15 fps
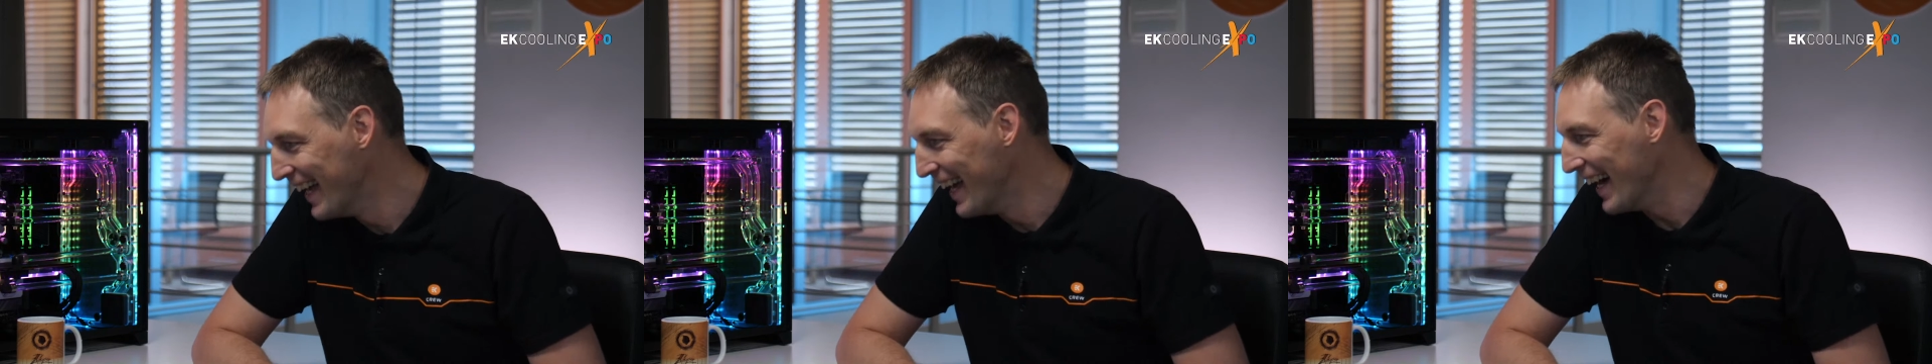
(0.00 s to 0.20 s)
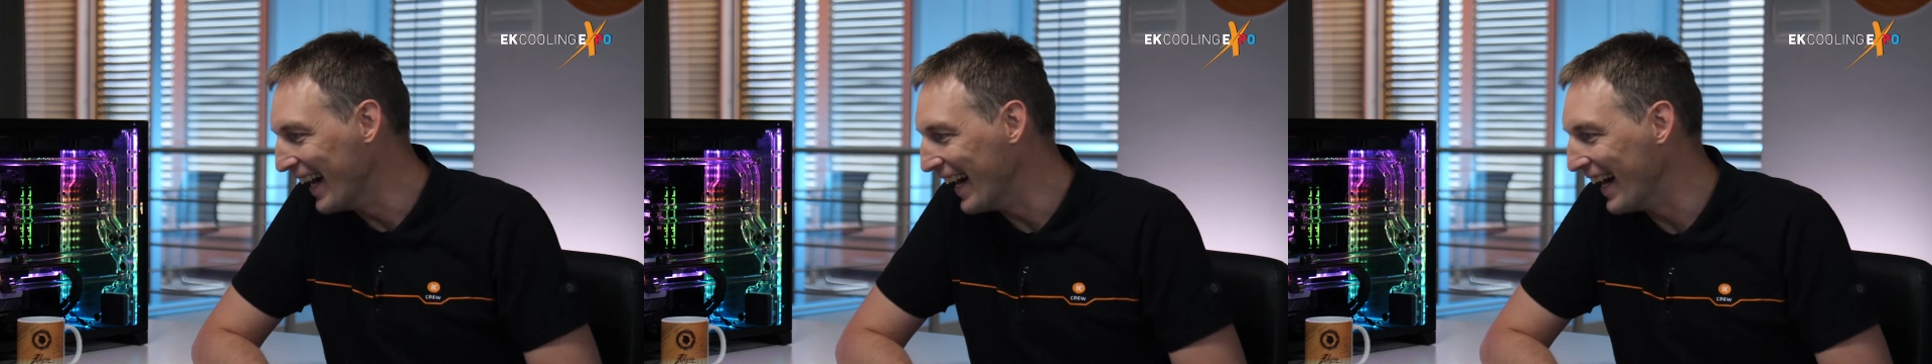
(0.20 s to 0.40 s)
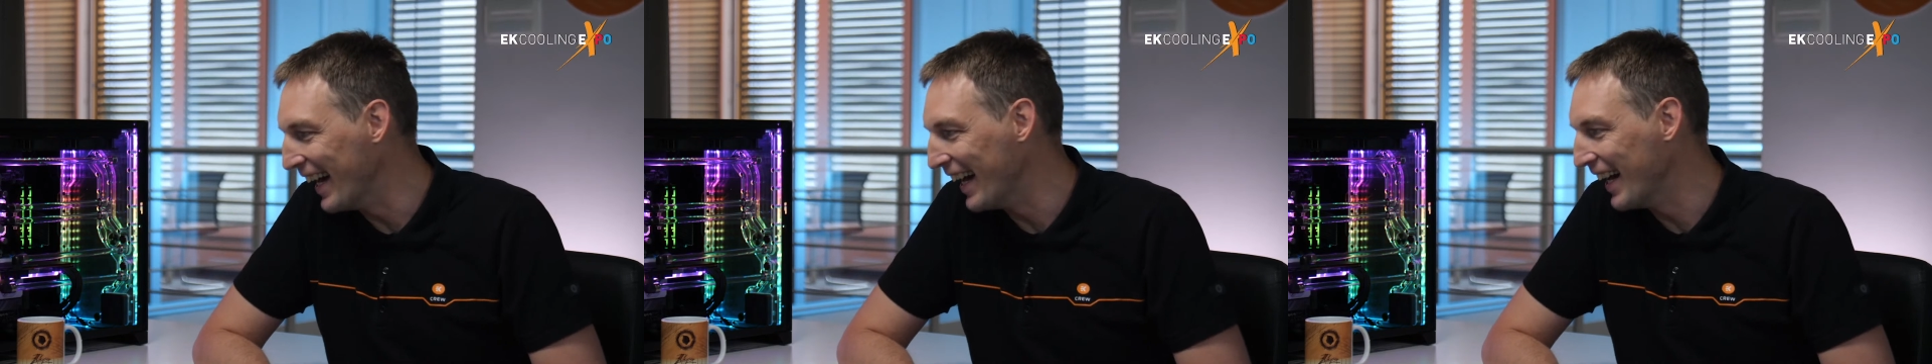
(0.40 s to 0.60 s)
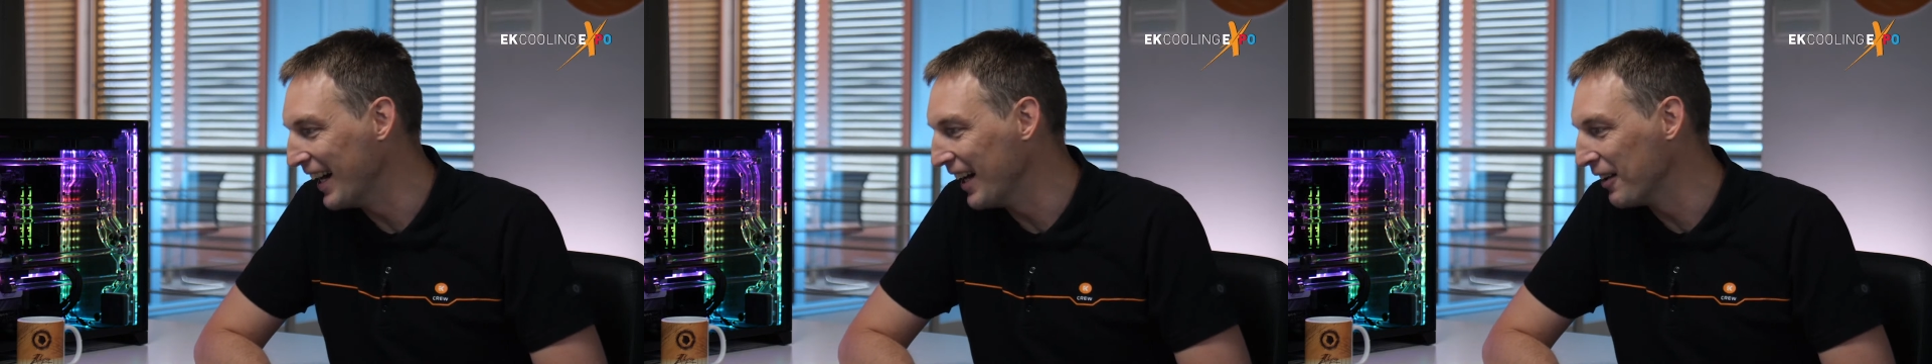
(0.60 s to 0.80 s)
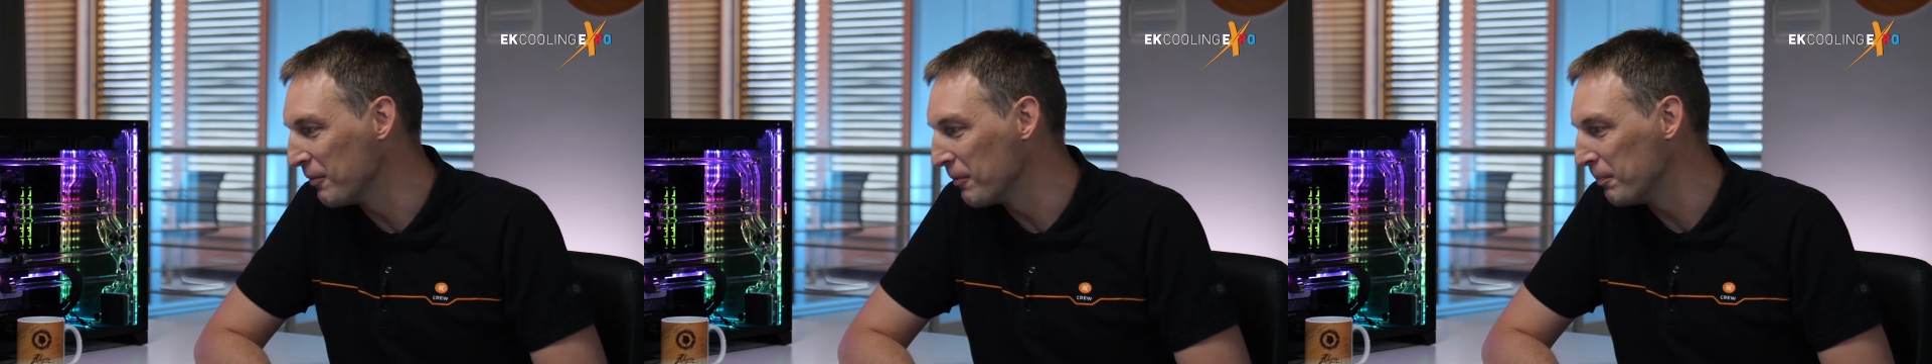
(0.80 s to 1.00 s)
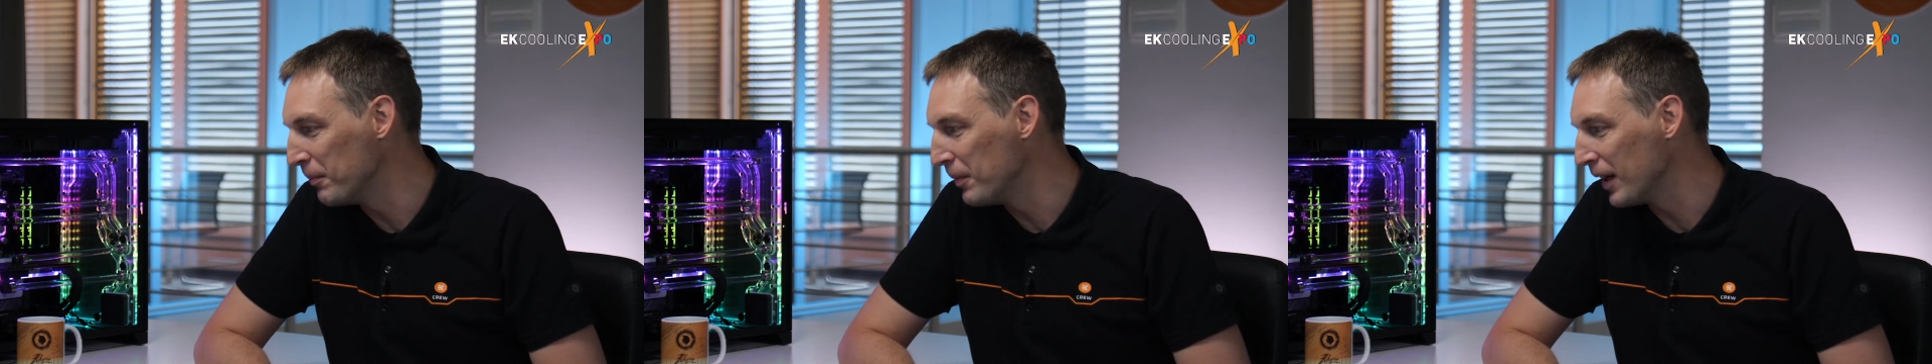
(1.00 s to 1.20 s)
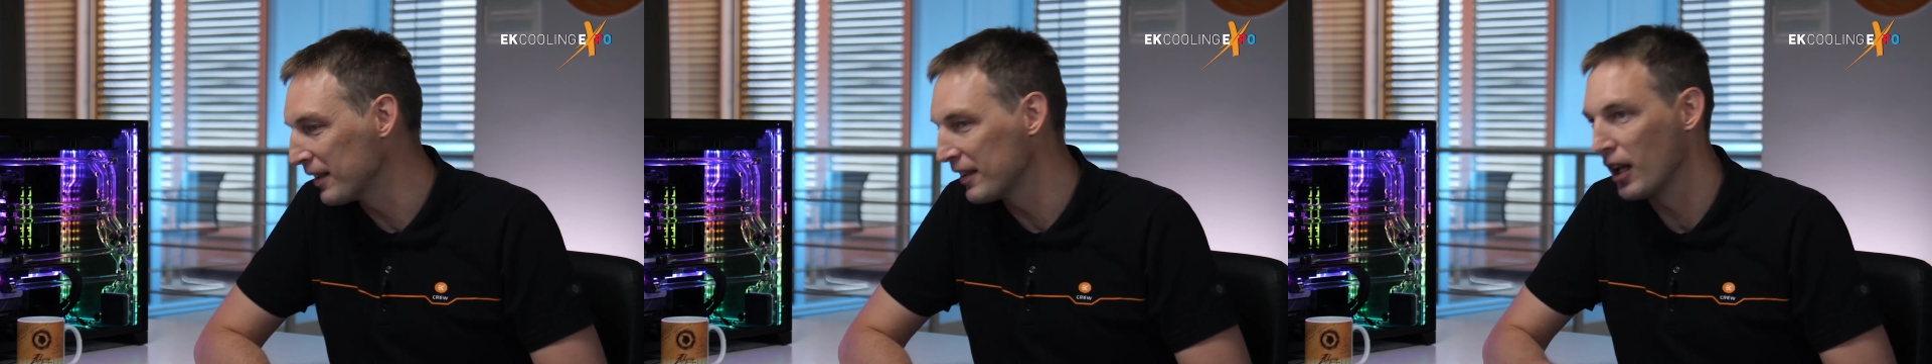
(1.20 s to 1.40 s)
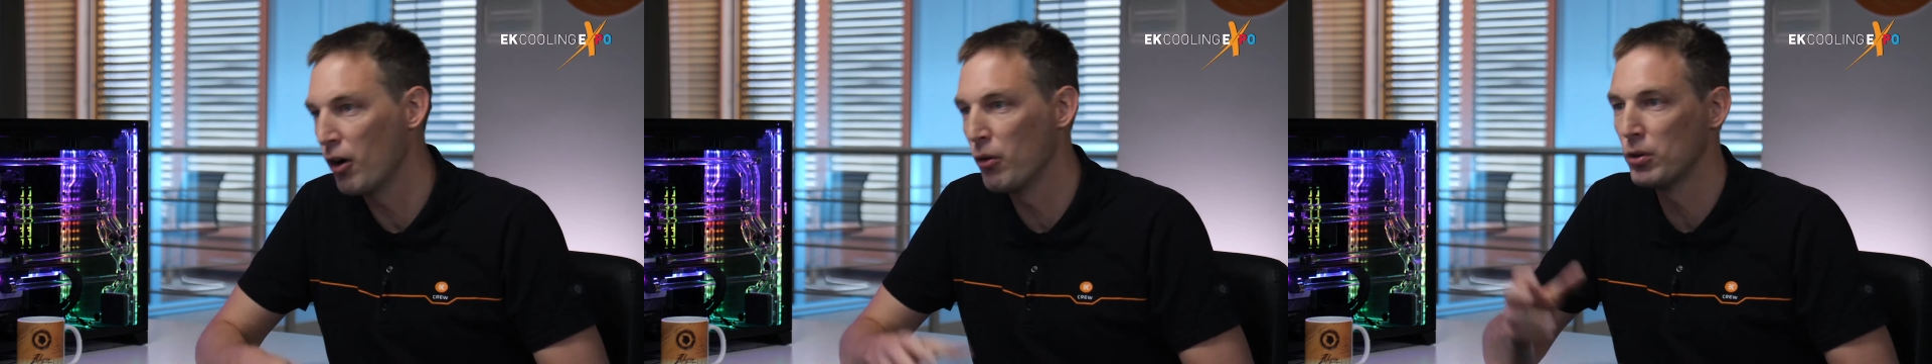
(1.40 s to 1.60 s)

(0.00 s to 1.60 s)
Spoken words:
But now